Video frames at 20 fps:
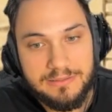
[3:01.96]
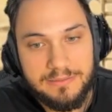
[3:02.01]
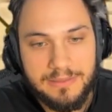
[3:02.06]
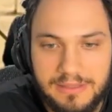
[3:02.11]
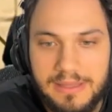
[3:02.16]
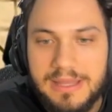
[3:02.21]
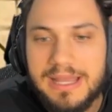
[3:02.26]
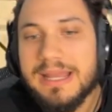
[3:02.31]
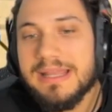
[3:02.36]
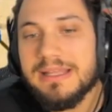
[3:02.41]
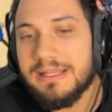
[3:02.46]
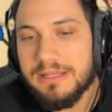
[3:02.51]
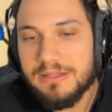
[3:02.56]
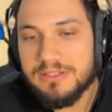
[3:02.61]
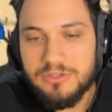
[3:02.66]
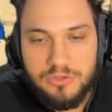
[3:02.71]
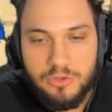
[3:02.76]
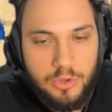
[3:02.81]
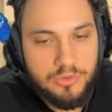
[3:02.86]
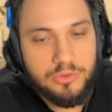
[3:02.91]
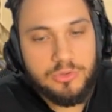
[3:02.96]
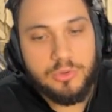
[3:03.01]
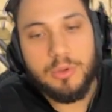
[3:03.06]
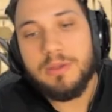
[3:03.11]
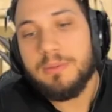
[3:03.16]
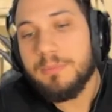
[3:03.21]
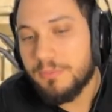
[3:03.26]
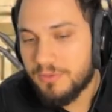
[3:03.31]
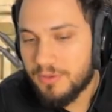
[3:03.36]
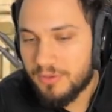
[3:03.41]
And there's also
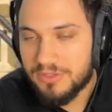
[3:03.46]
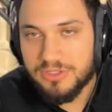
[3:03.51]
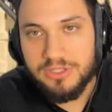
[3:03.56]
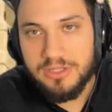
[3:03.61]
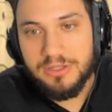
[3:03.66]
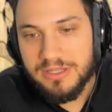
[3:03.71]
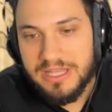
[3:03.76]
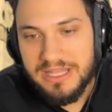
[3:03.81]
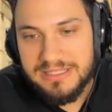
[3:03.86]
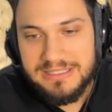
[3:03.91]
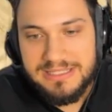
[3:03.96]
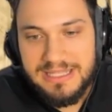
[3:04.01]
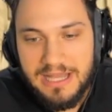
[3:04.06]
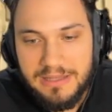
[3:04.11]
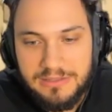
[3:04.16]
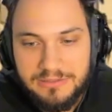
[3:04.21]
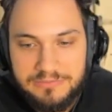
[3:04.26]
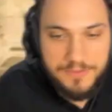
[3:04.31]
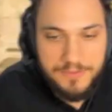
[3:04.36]
implosion and the artifact.